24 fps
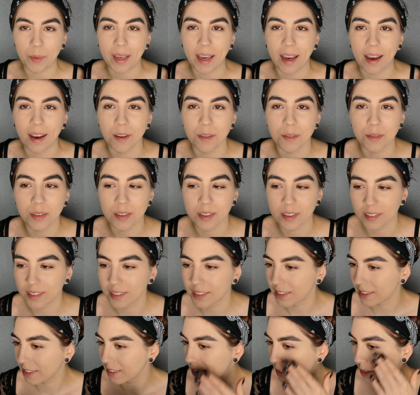we have
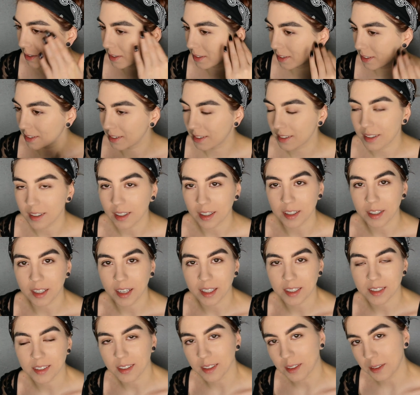a
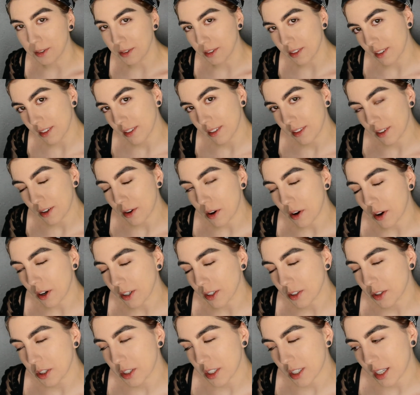nice little
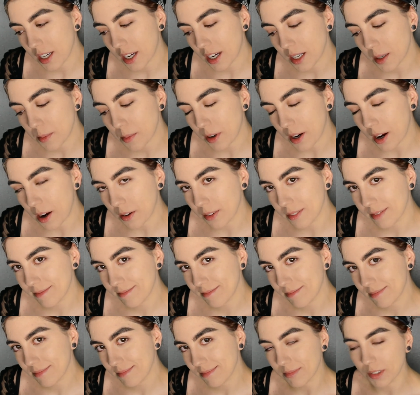arched eyebrow
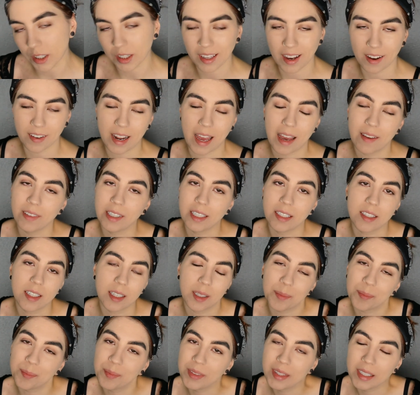without having
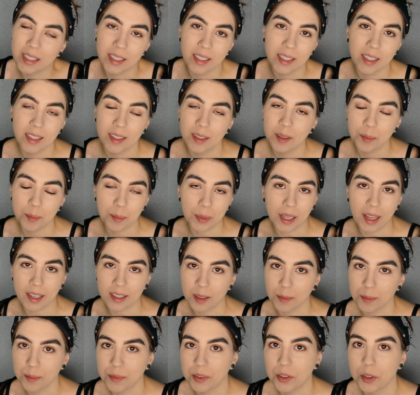to pluck
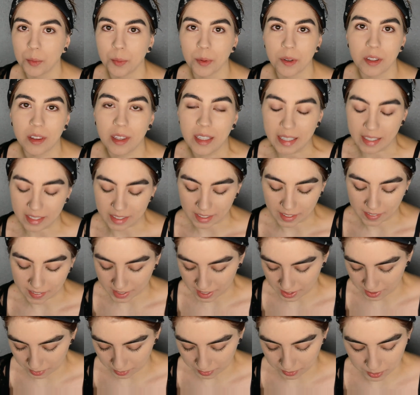them super thin and
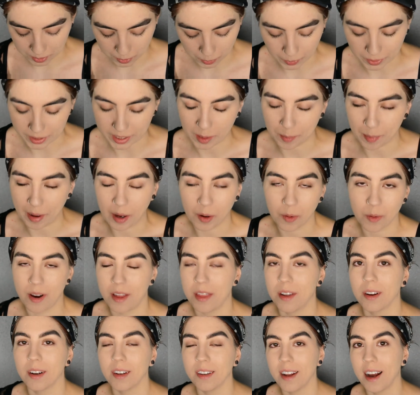then worry about
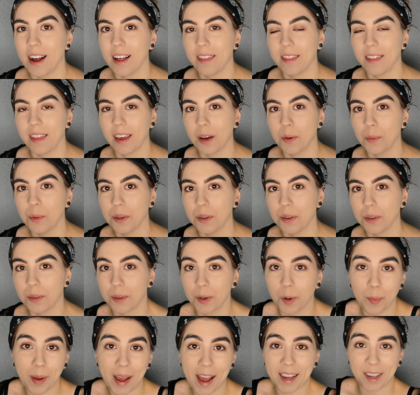whether or not they will
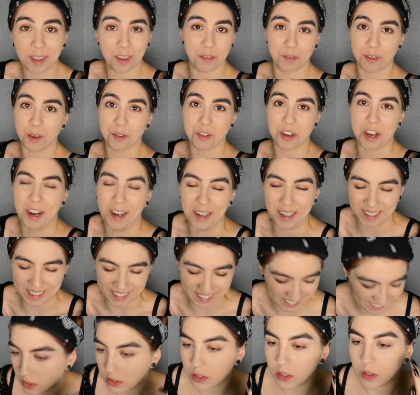grow back in the
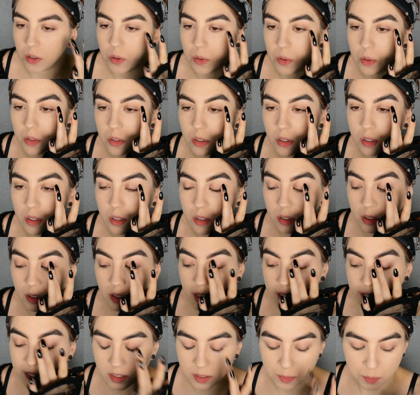future. So
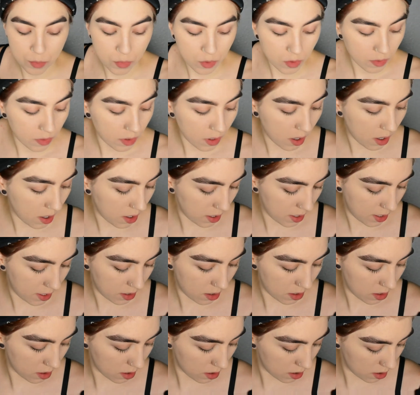let's move
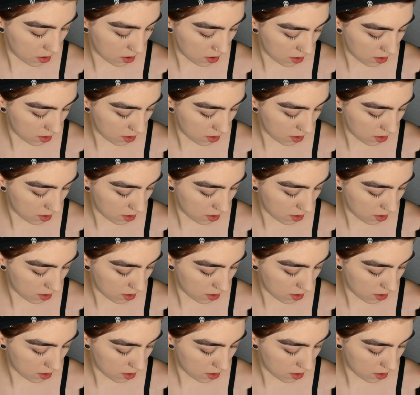on